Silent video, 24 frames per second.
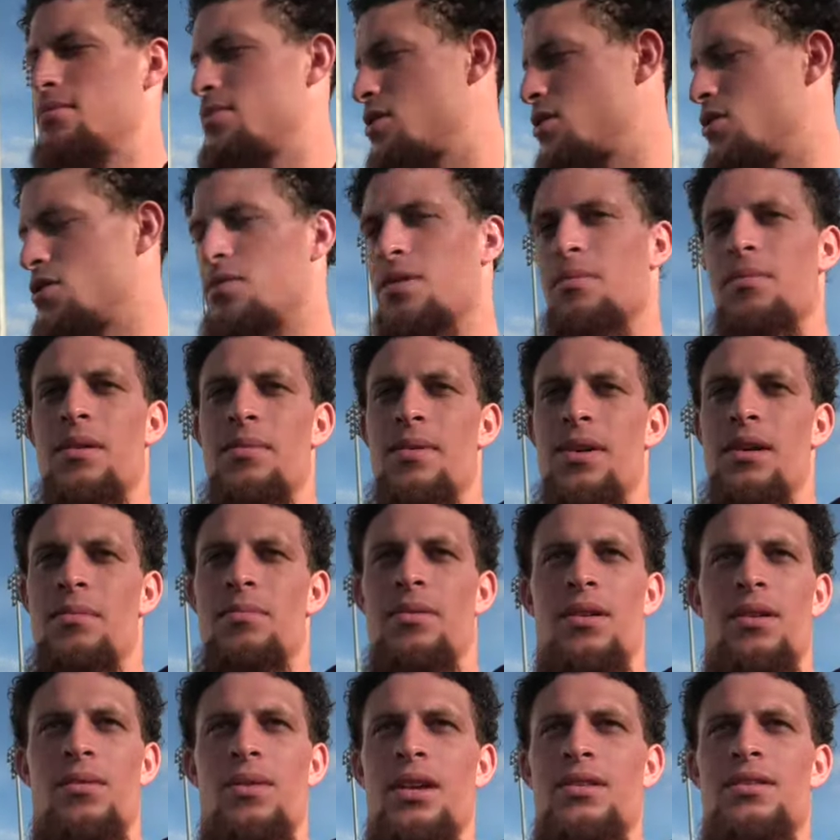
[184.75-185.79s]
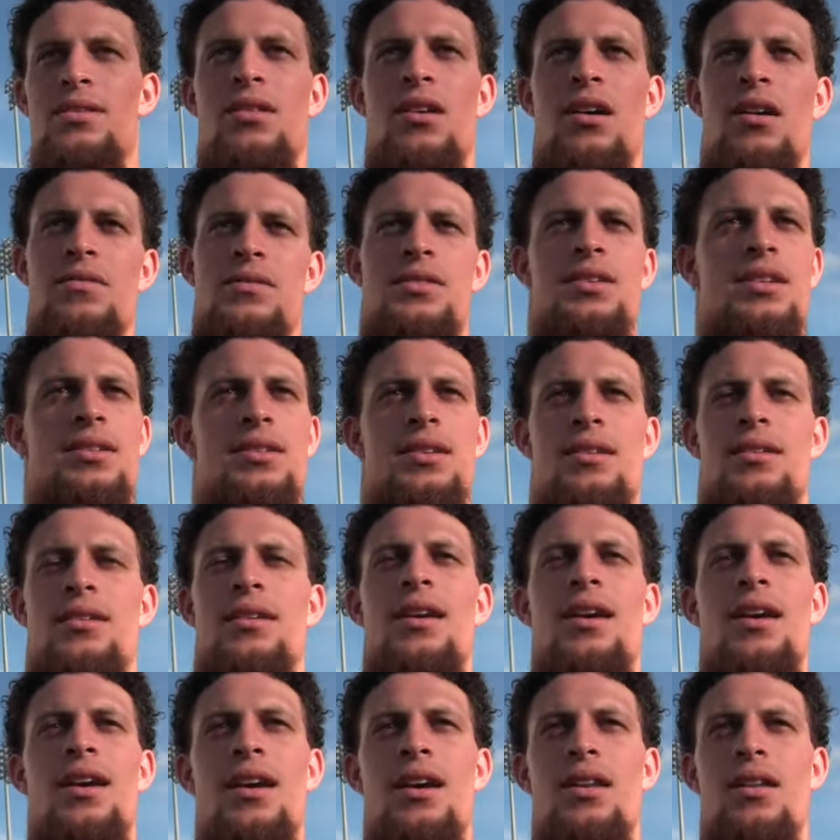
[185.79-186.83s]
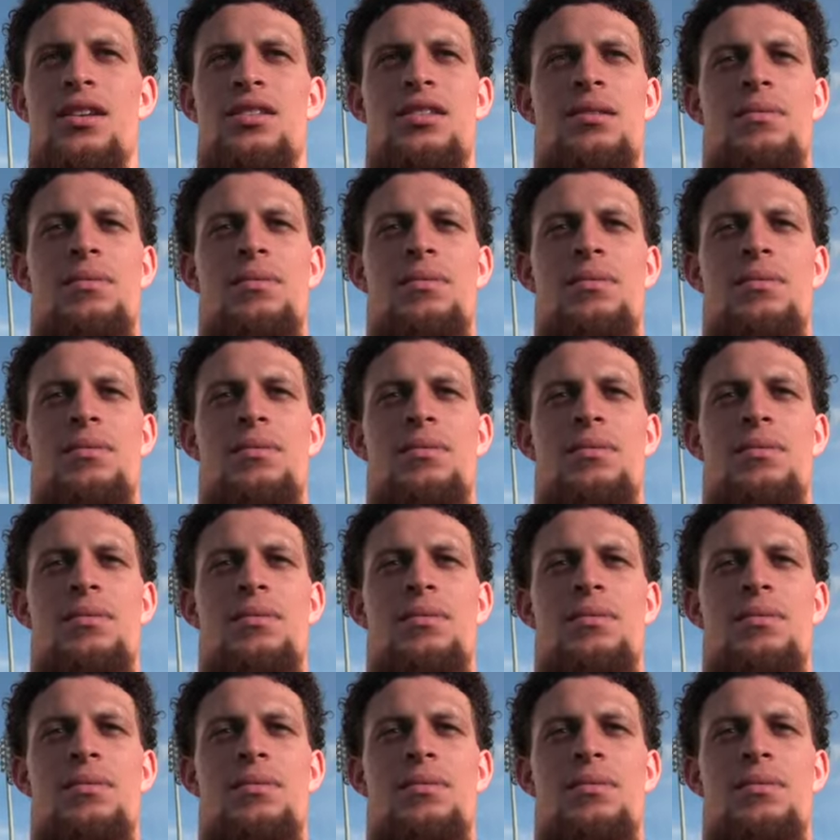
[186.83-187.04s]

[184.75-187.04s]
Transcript: you know,